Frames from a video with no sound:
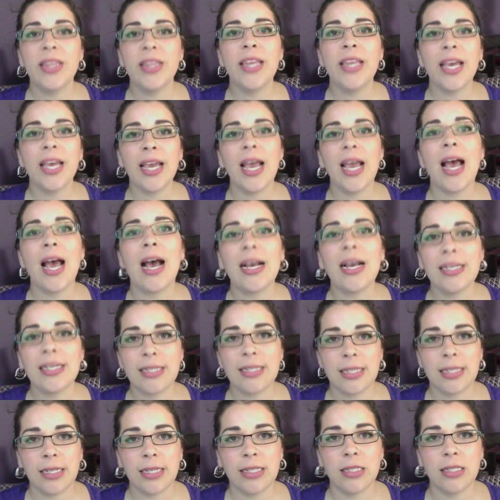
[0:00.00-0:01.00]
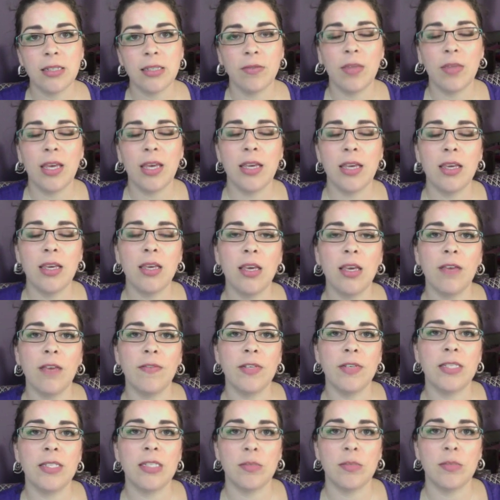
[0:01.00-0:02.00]
but they asked us if they can
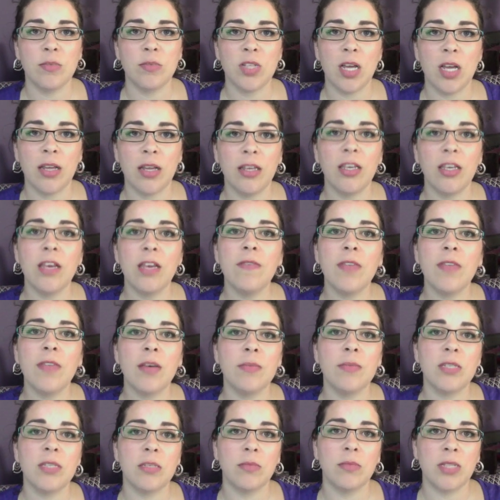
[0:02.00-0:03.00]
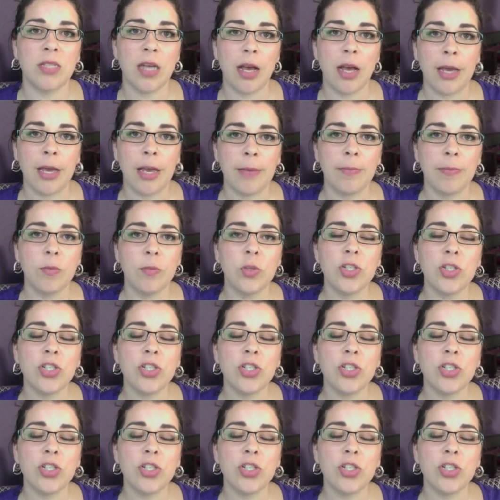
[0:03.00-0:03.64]
give them some time,